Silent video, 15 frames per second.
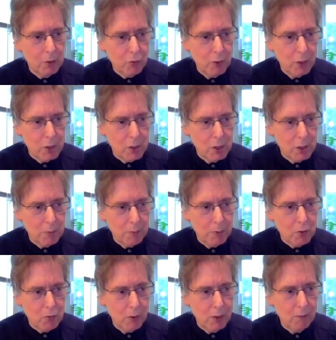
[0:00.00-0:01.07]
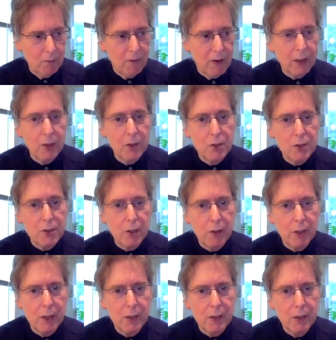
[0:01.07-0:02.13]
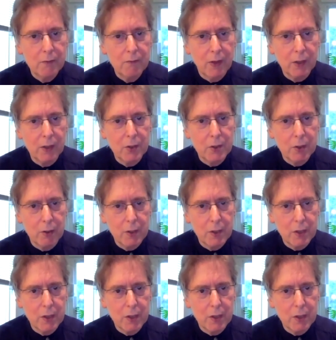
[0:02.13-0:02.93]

treatises between voluntary and involuntary